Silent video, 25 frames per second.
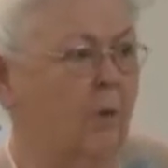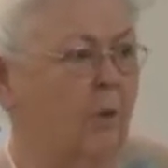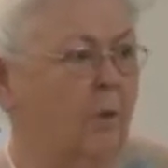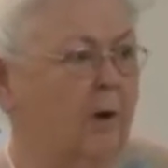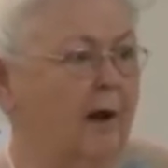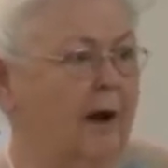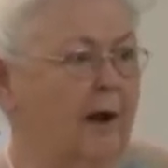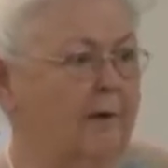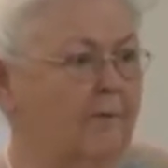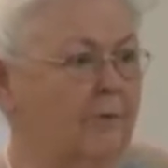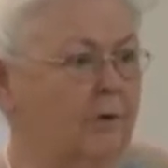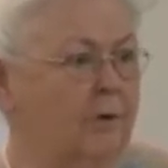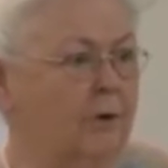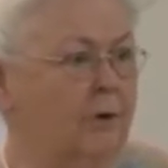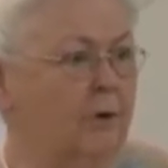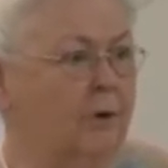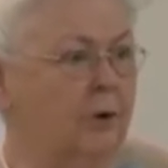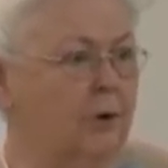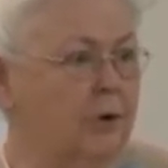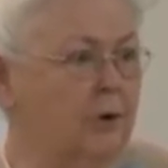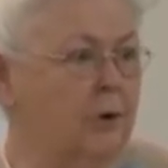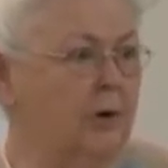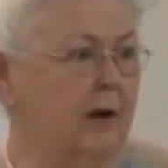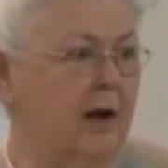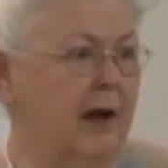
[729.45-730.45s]
whatever you're
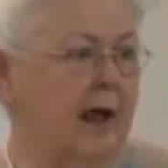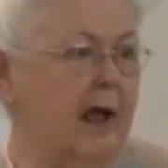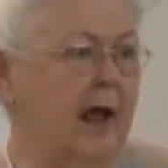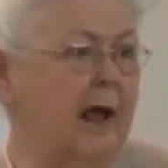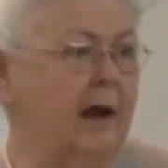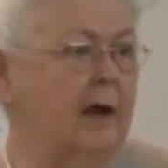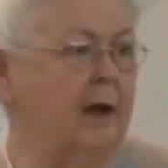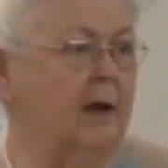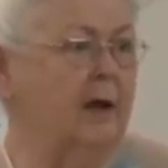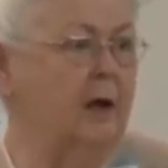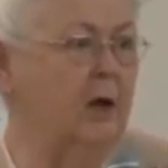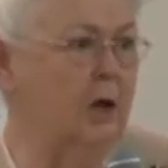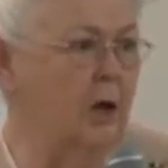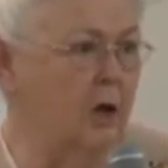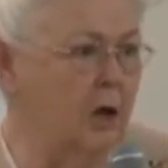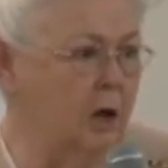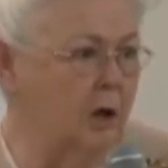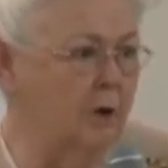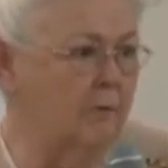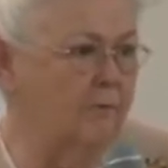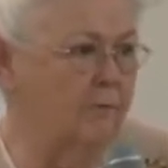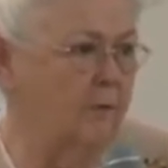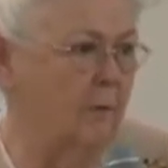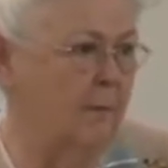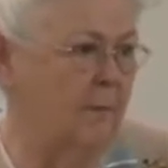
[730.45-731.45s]
good at,
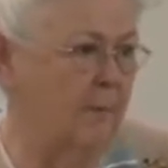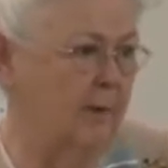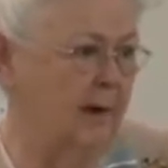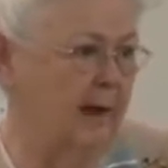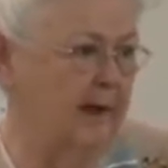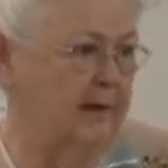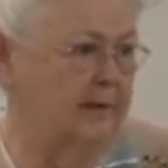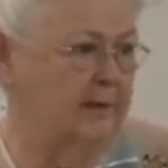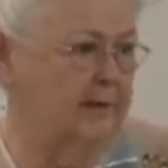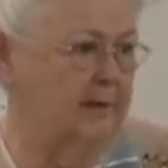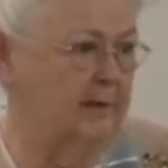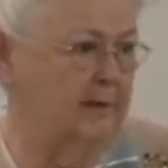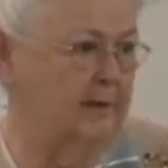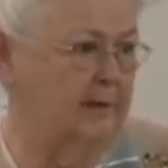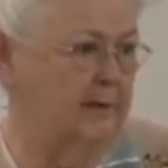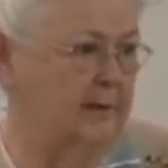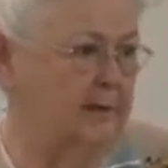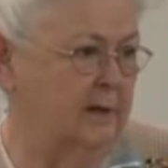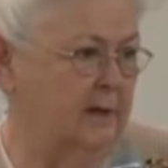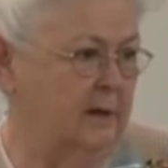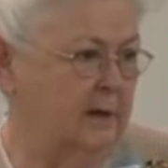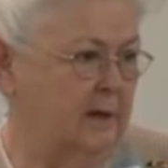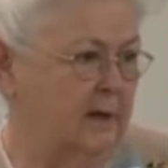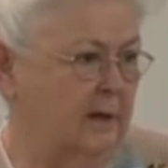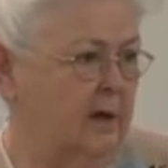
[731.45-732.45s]
look for
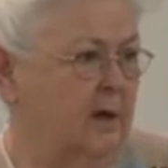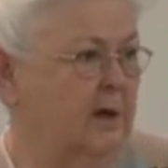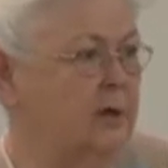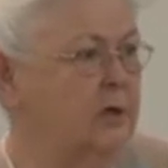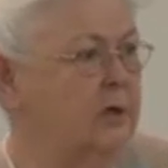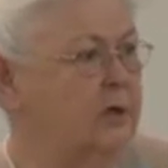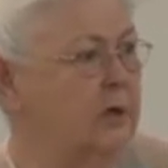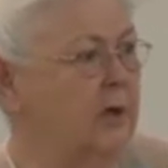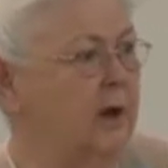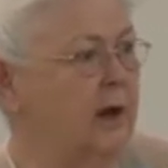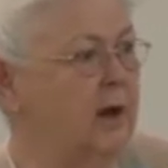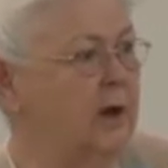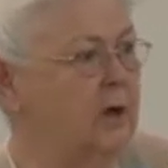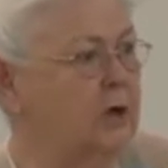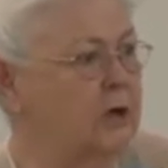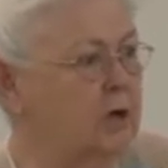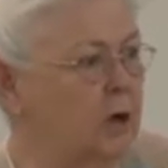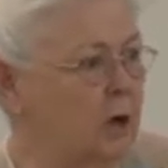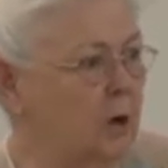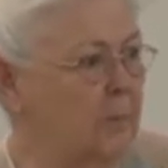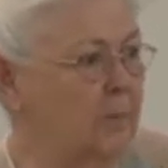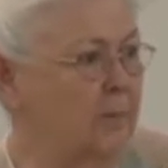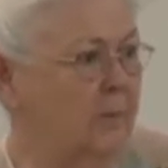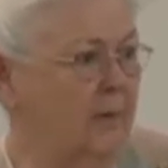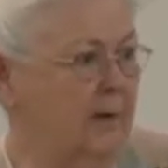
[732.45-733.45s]
places to
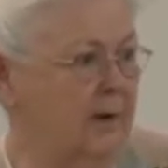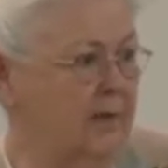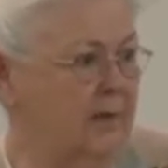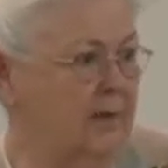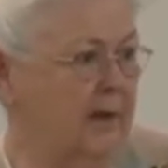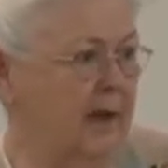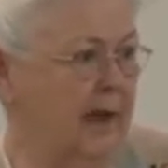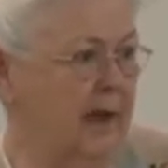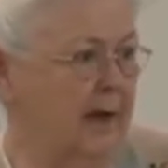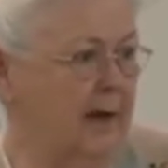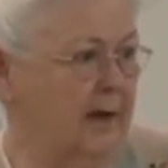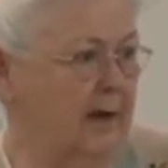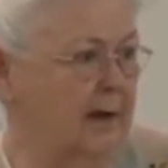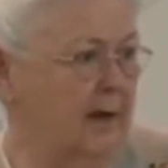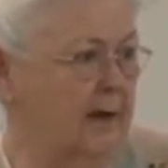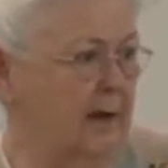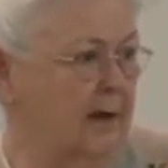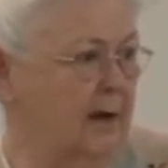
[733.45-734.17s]
interpret that